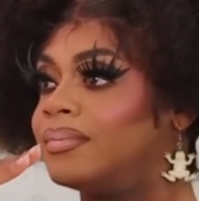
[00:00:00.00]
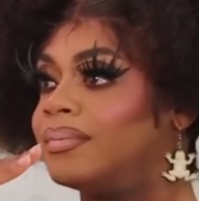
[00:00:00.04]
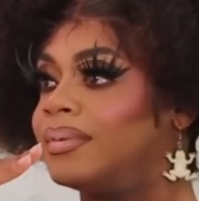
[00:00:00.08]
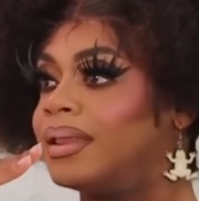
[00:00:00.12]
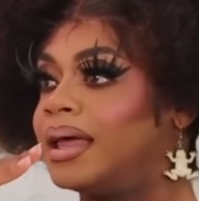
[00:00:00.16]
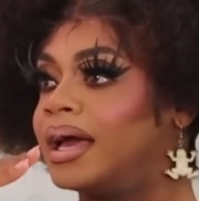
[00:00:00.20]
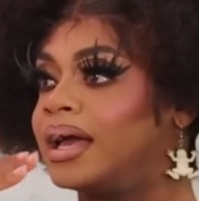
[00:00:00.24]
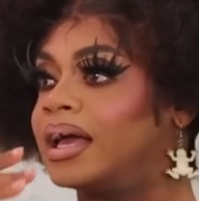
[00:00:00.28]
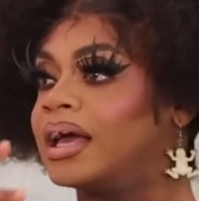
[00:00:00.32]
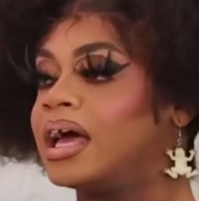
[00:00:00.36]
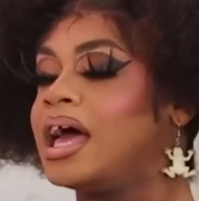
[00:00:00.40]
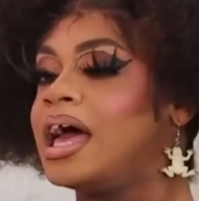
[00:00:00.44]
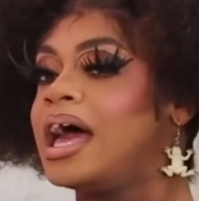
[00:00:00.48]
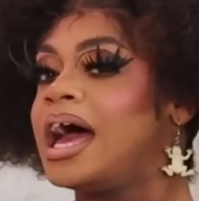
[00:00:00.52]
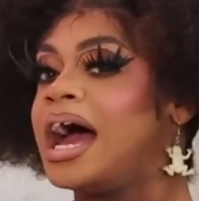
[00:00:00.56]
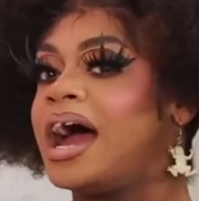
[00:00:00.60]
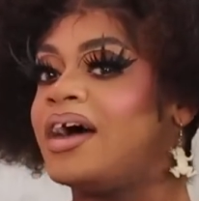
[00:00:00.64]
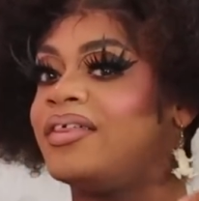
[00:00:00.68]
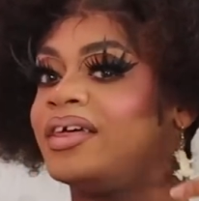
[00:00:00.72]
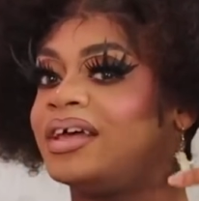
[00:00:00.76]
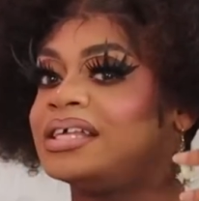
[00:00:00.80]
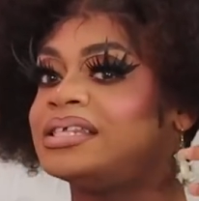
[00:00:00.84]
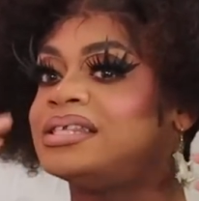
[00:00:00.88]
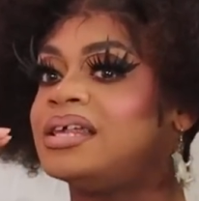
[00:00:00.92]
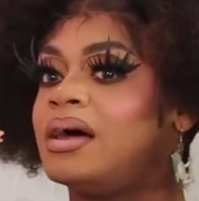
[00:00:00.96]
Like,
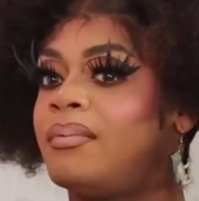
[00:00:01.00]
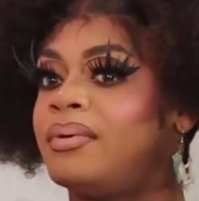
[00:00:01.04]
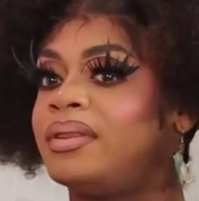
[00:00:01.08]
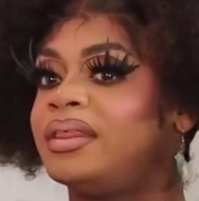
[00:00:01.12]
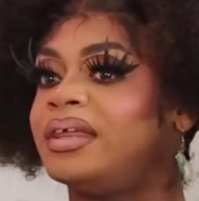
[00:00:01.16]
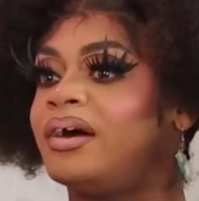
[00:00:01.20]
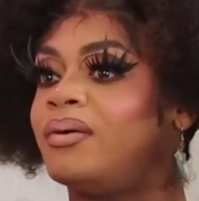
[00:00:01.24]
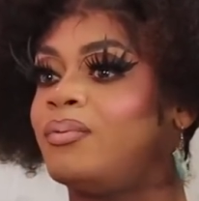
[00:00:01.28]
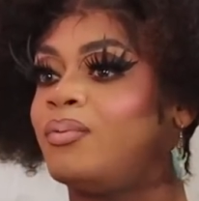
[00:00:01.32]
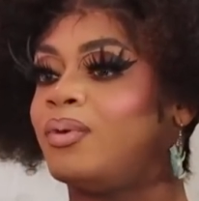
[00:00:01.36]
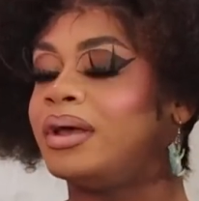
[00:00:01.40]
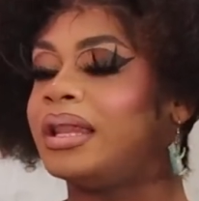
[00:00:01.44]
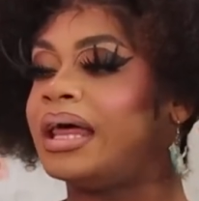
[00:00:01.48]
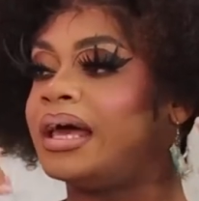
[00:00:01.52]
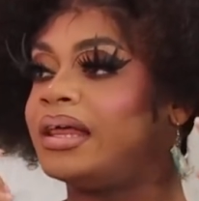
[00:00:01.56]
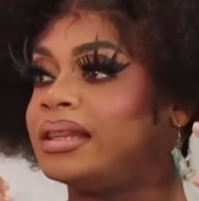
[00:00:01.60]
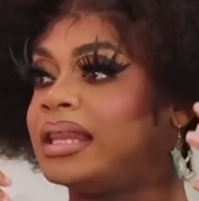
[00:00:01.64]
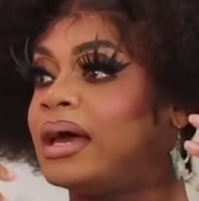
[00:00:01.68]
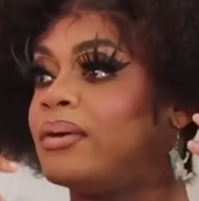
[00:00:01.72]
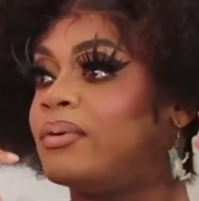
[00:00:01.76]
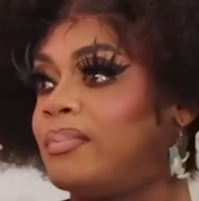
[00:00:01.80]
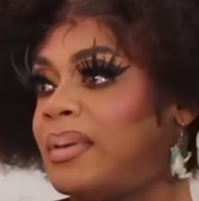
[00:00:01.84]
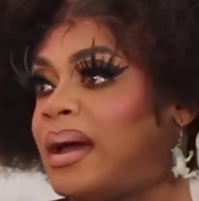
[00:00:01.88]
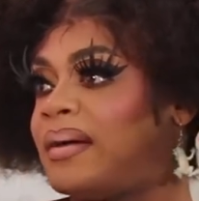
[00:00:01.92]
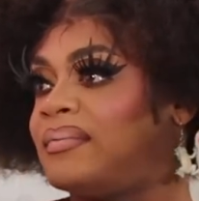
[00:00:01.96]
I think some of them were
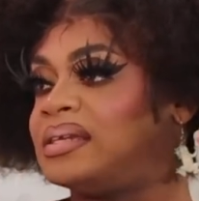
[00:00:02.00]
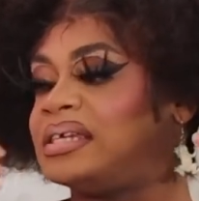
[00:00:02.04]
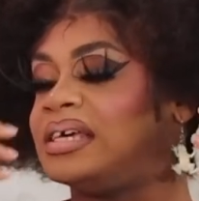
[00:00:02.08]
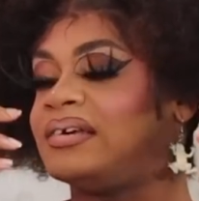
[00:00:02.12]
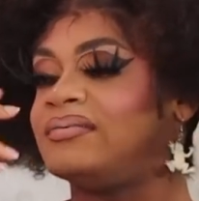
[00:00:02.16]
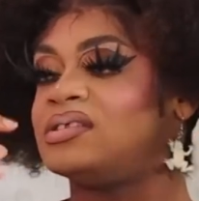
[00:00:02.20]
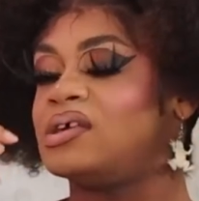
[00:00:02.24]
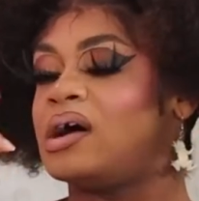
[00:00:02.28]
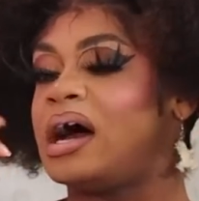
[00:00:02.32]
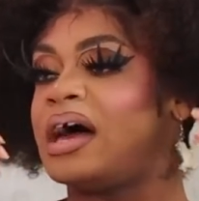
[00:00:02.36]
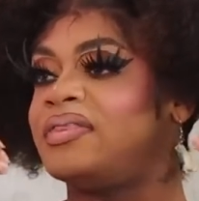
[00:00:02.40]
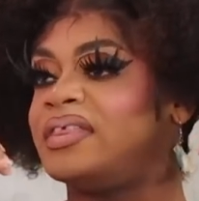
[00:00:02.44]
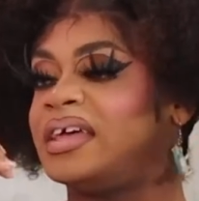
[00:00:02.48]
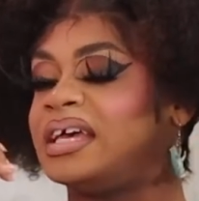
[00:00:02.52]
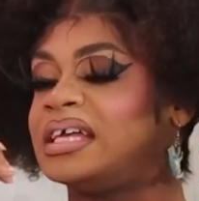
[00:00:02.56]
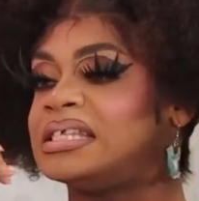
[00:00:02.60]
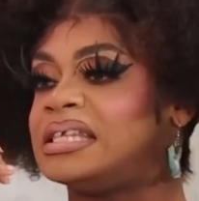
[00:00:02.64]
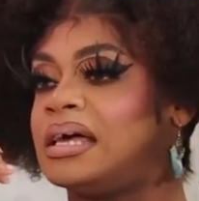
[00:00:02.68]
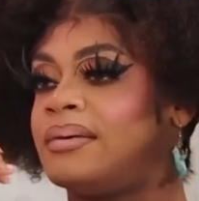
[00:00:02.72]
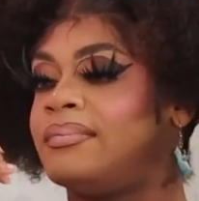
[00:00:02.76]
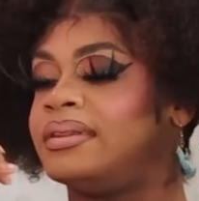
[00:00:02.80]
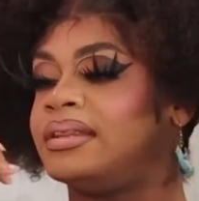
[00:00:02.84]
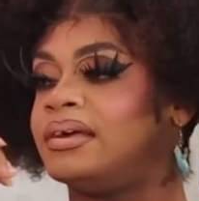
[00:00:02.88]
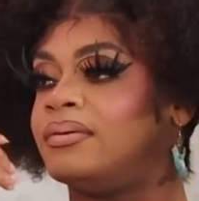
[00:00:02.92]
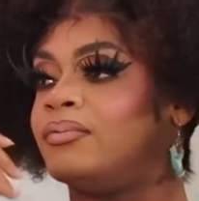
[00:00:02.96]
they were baby teeth, so I think
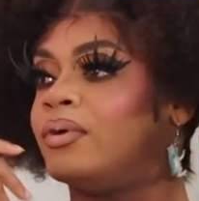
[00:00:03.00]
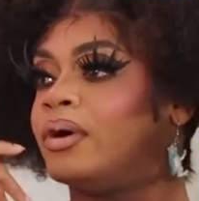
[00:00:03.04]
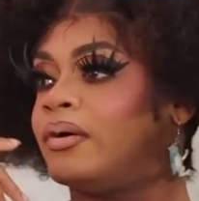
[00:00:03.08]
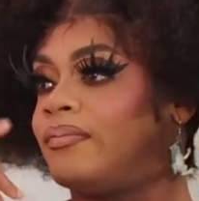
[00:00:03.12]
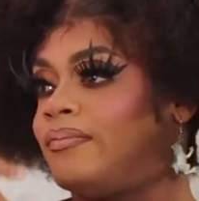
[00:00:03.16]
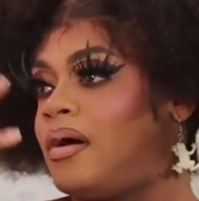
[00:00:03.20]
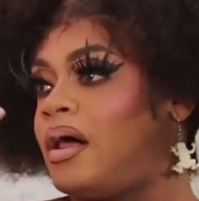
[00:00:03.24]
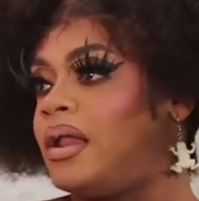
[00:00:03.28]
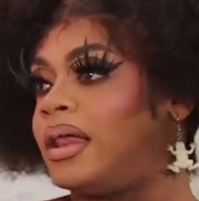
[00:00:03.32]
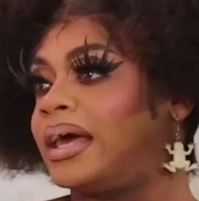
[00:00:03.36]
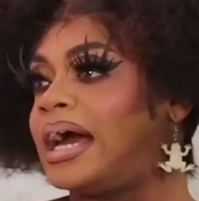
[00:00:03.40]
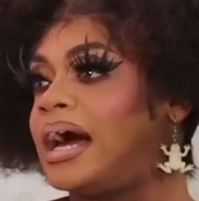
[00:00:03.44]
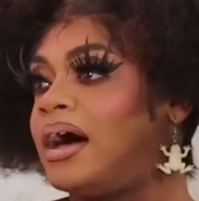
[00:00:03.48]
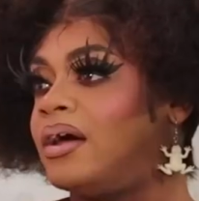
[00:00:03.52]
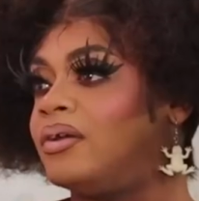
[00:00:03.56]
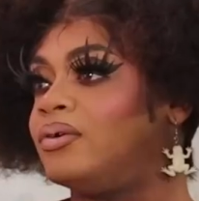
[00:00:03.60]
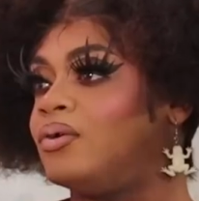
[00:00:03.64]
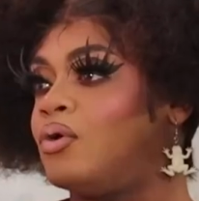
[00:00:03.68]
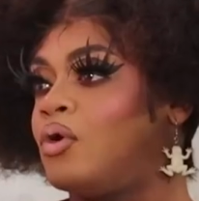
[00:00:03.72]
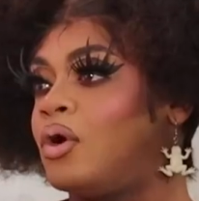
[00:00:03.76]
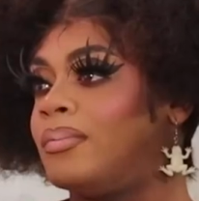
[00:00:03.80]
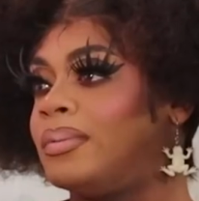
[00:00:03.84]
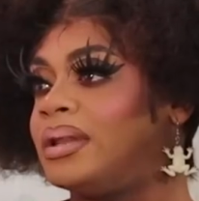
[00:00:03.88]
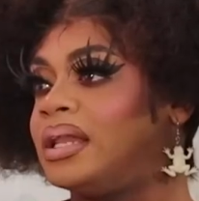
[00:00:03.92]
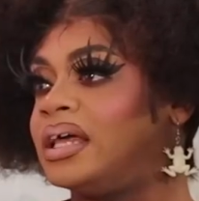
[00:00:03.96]
some of them were falling out
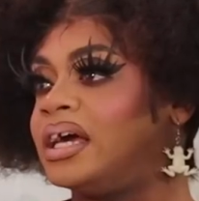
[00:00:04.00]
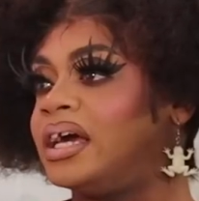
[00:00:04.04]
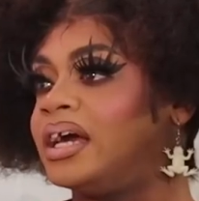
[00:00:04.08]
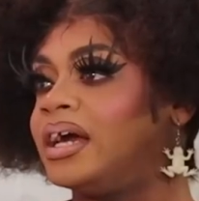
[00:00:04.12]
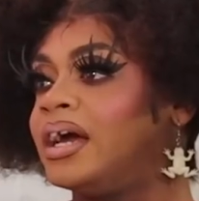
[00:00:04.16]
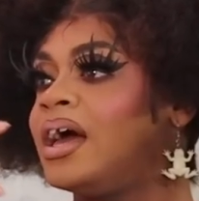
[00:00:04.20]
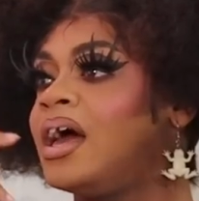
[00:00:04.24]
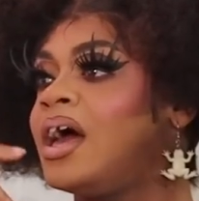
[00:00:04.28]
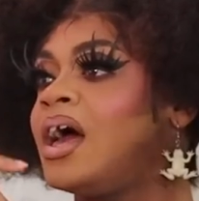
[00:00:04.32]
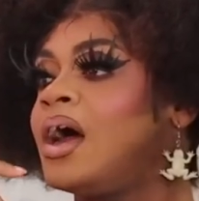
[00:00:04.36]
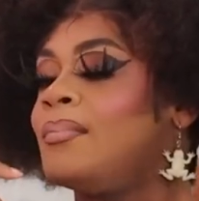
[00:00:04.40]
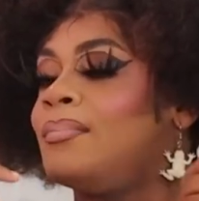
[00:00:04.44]
normally,